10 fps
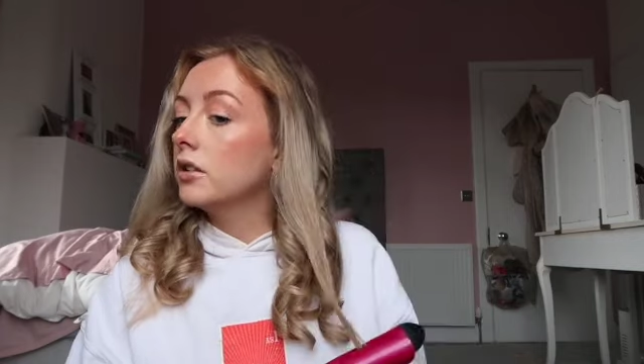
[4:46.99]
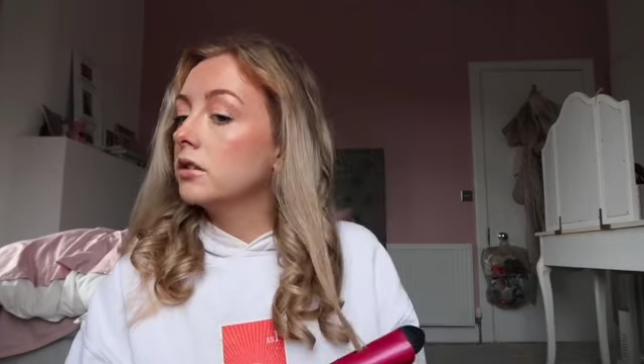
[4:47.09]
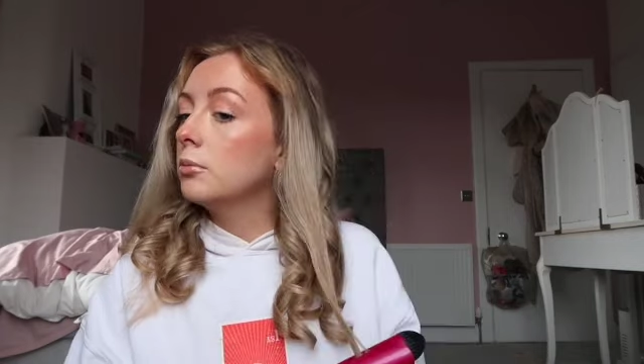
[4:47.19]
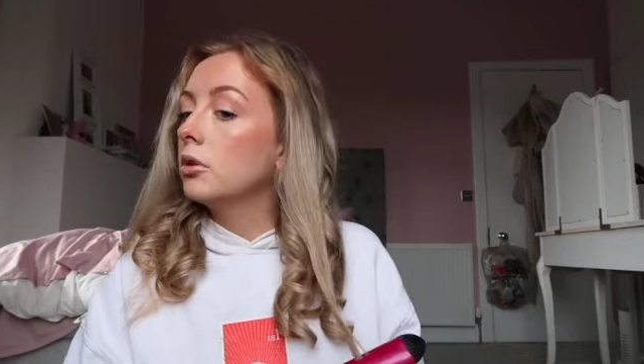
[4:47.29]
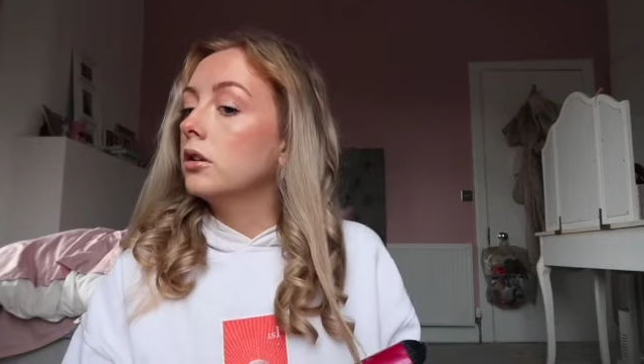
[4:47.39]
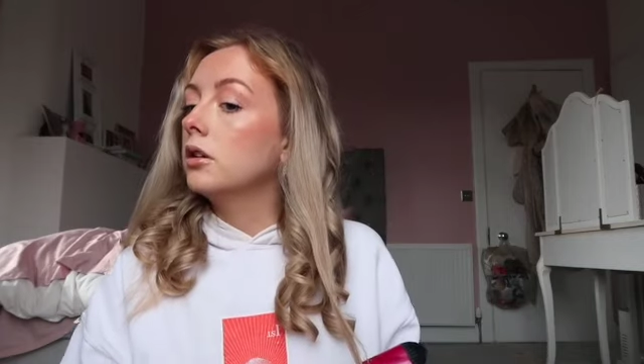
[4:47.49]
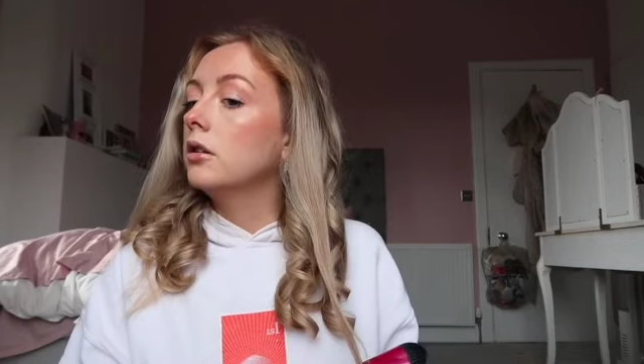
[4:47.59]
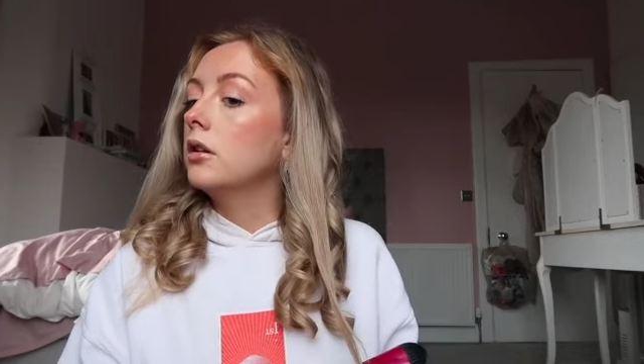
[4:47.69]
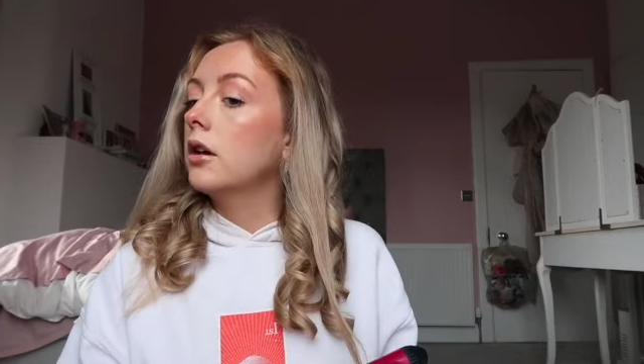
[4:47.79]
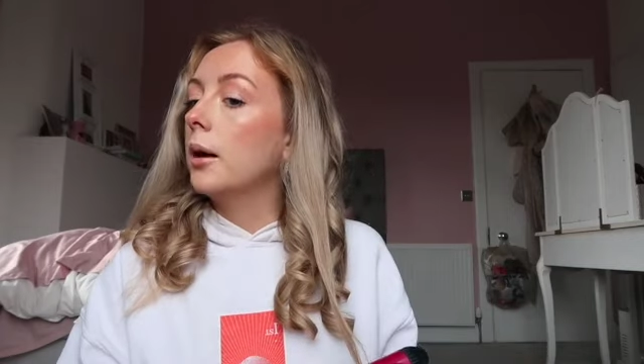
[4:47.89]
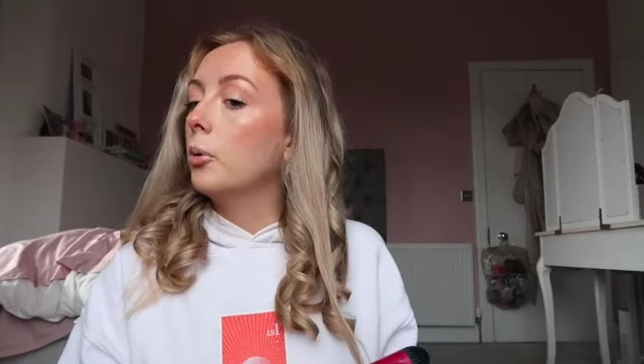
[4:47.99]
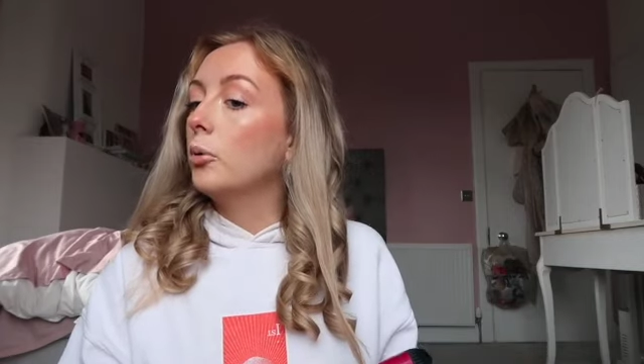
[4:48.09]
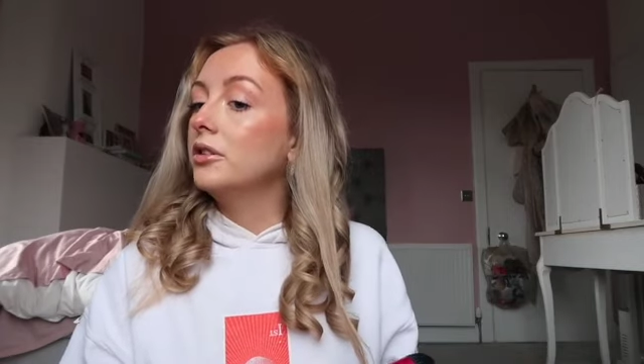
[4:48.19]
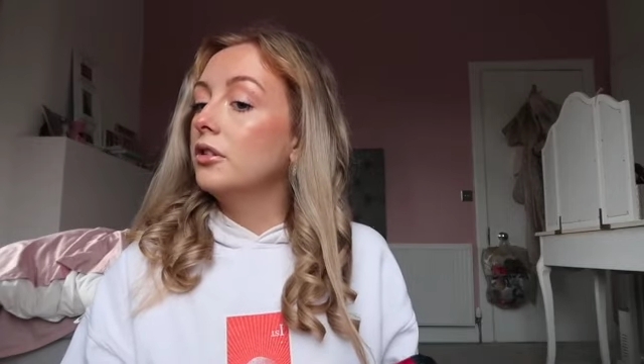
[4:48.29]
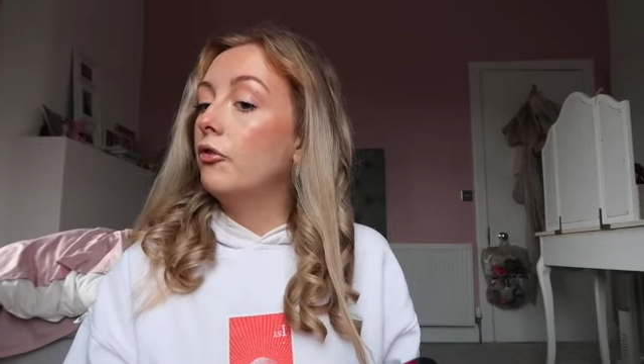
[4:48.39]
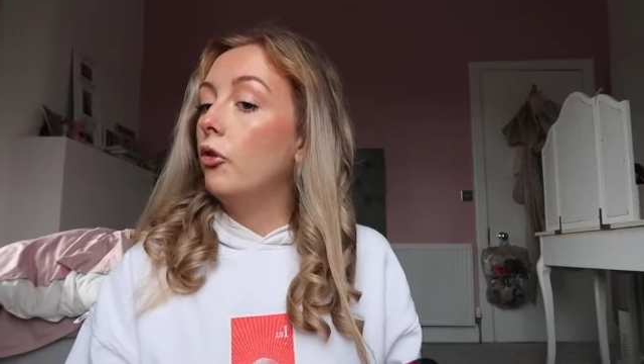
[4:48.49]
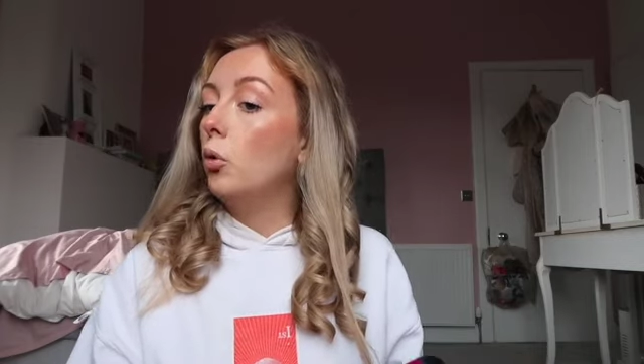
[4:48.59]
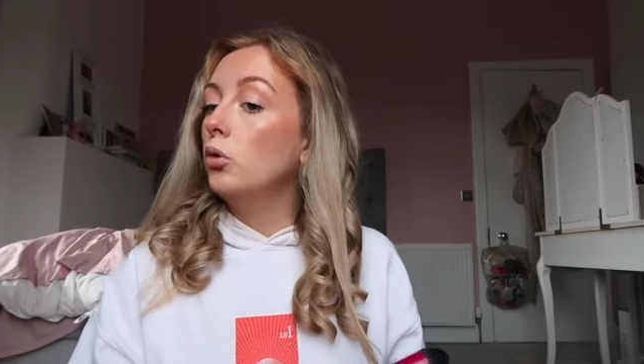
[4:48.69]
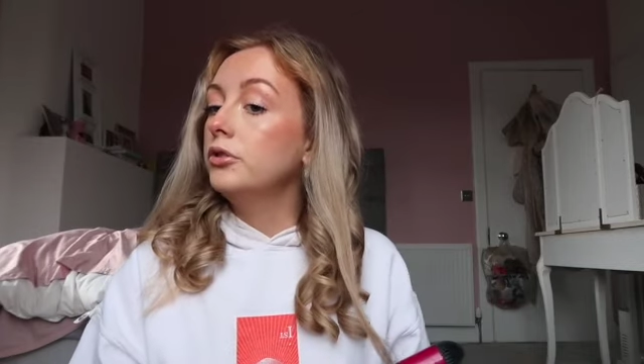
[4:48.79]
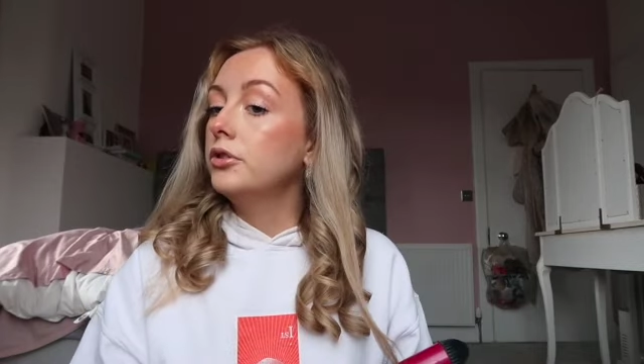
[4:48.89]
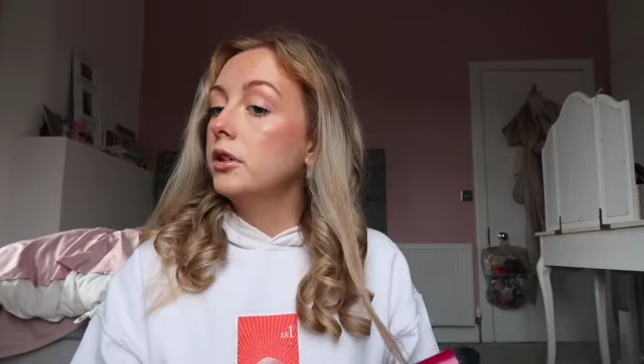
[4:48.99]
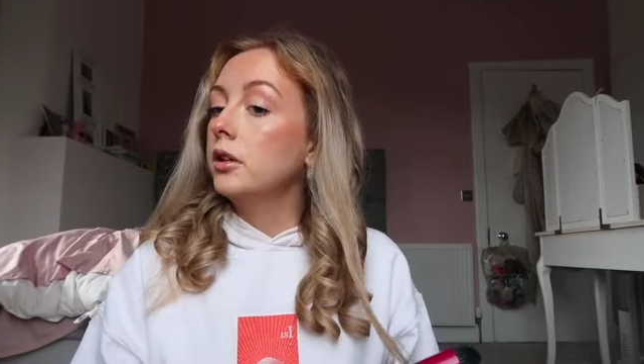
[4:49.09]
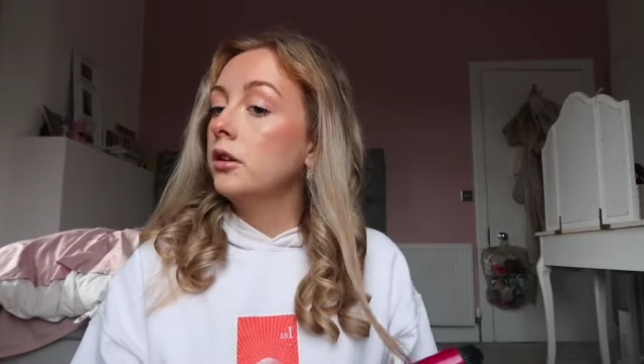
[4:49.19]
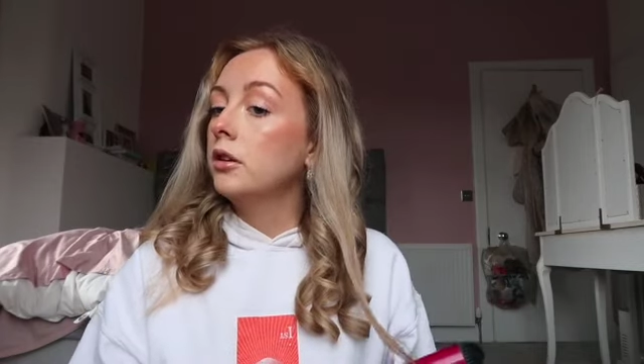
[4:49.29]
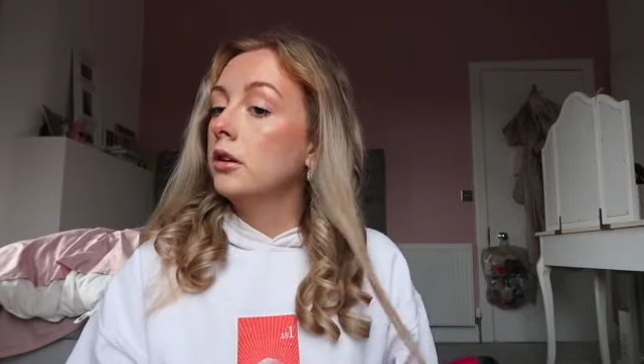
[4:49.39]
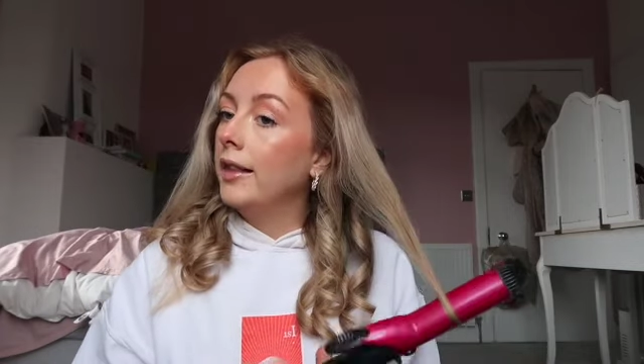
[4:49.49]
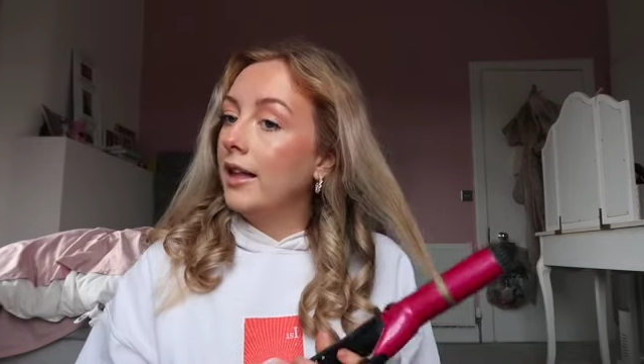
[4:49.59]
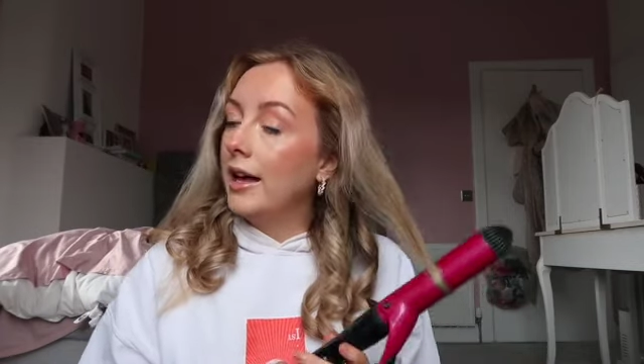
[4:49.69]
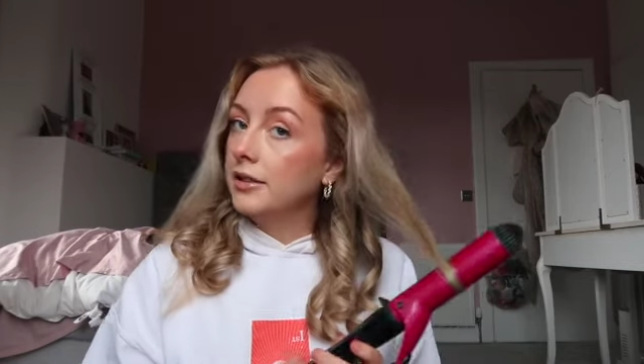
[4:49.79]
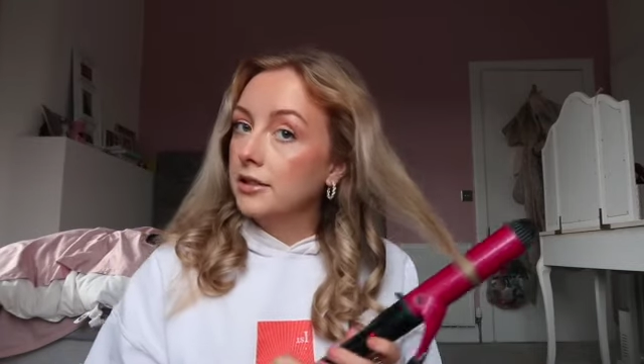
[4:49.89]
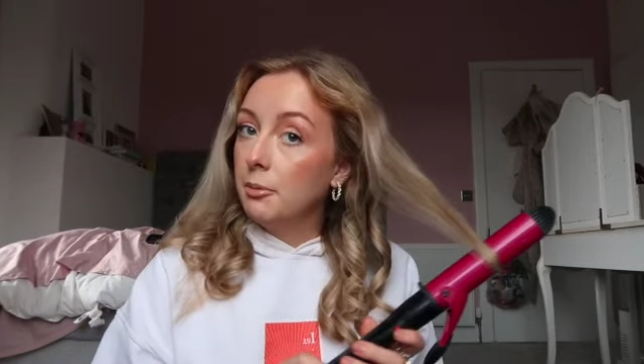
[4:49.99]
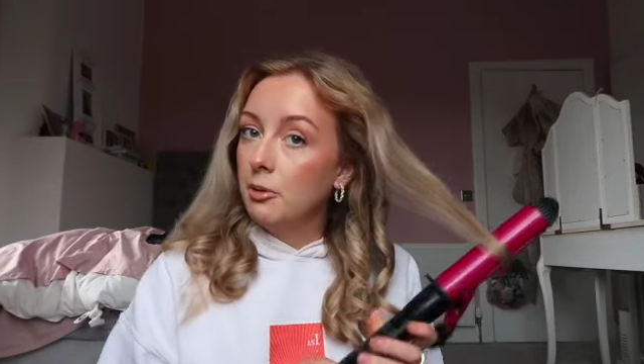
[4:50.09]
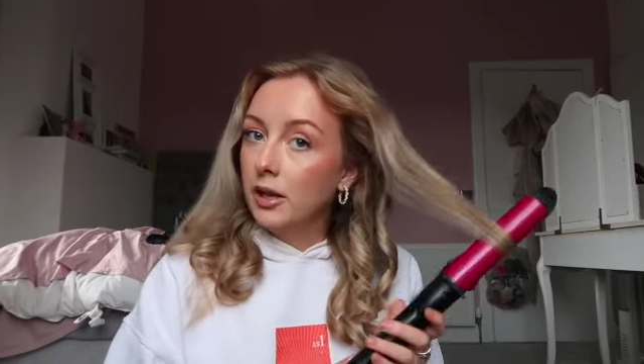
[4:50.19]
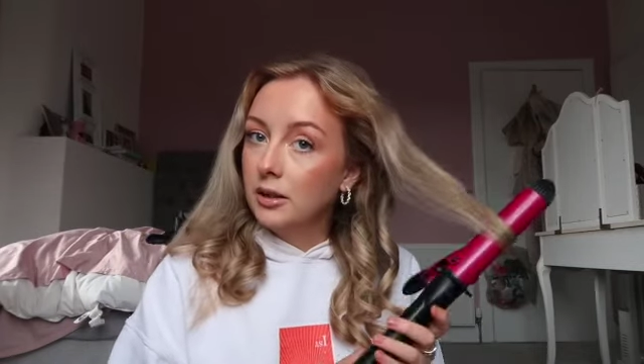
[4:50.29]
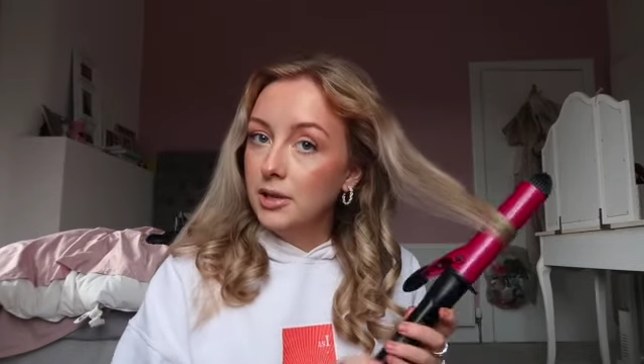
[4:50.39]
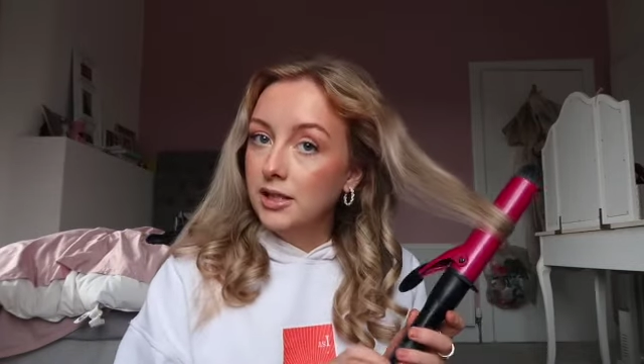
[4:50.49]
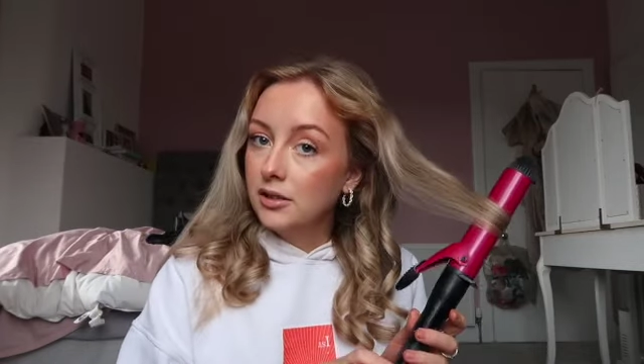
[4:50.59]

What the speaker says: This morning I'm going to vote and Lara's coming with me.